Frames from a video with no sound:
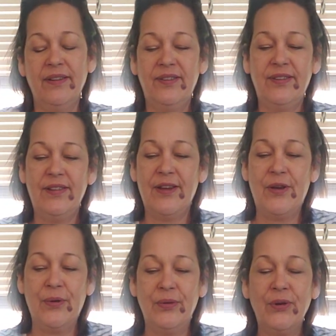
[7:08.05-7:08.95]

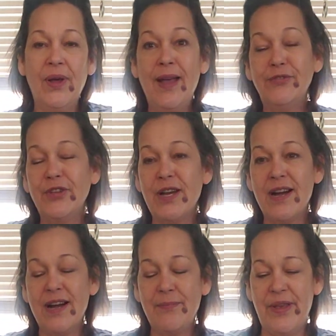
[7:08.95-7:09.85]
So you'll have to
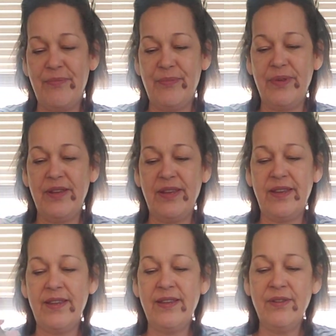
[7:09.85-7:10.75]
comment
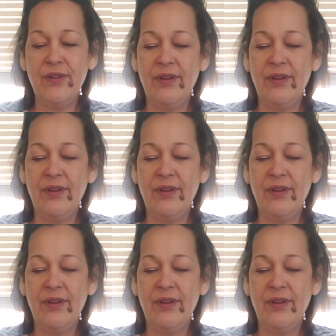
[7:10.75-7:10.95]
me,